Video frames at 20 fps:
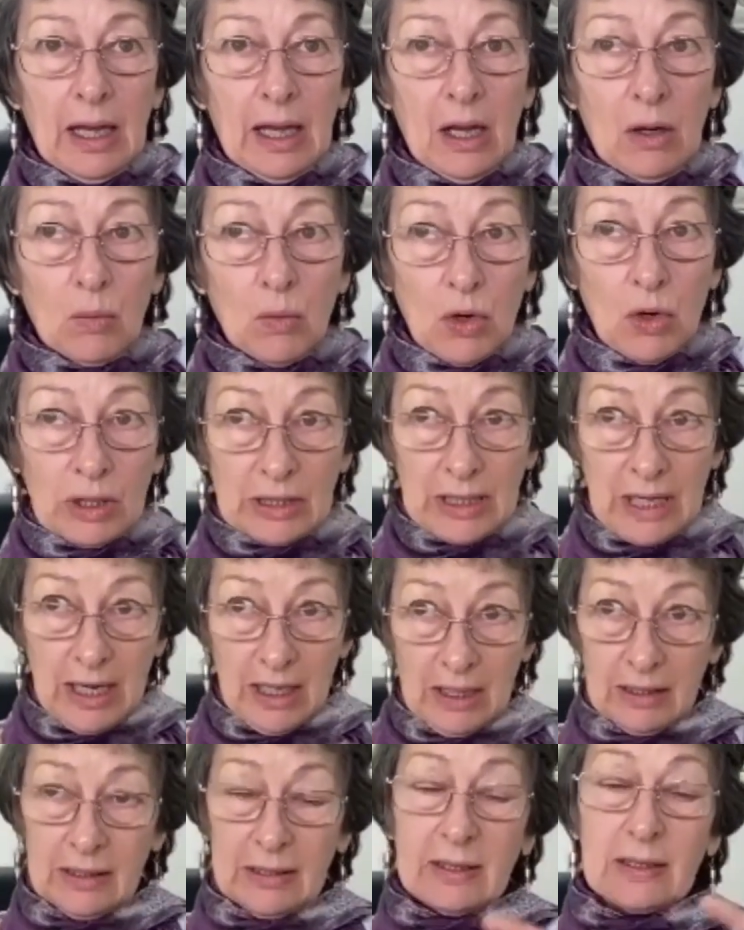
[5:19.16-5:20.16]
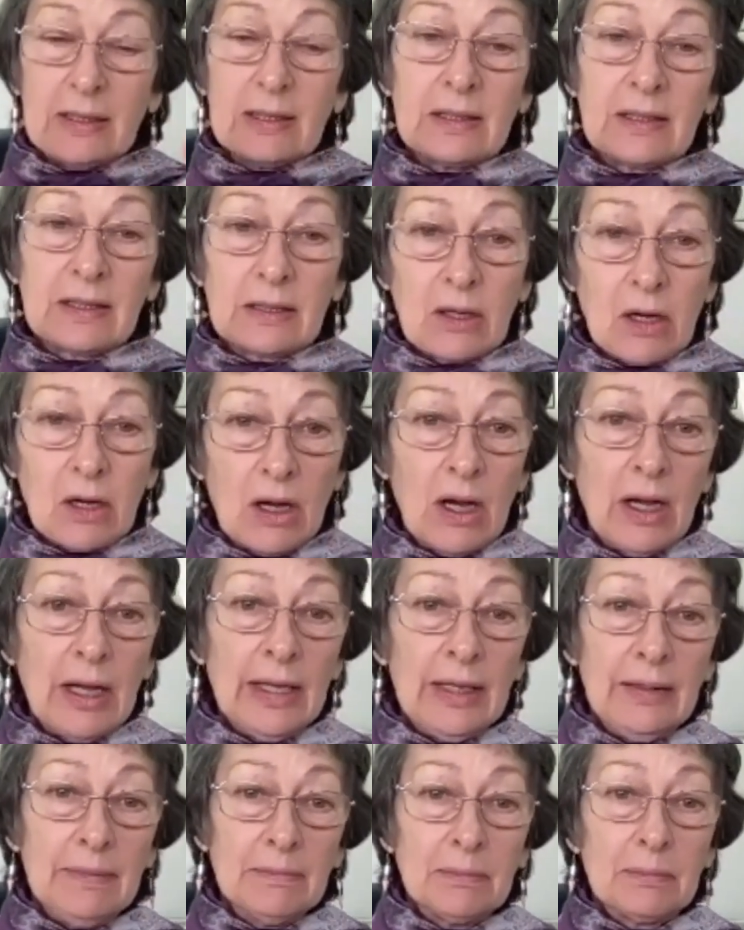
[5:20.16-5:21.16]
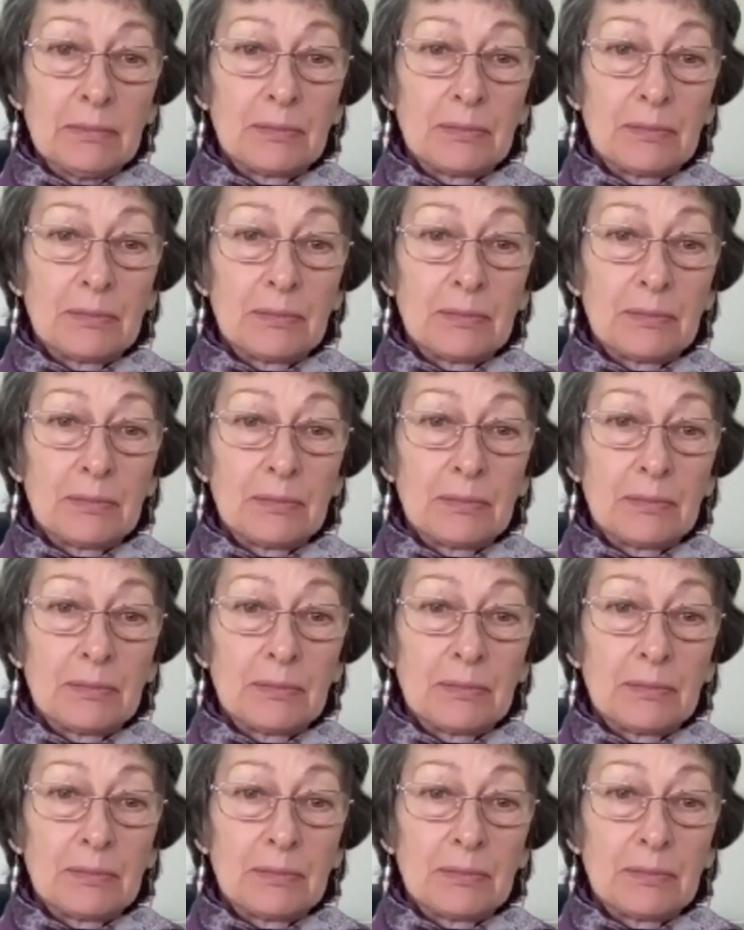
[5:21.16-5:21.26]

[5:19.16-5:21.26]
are what colours the sky,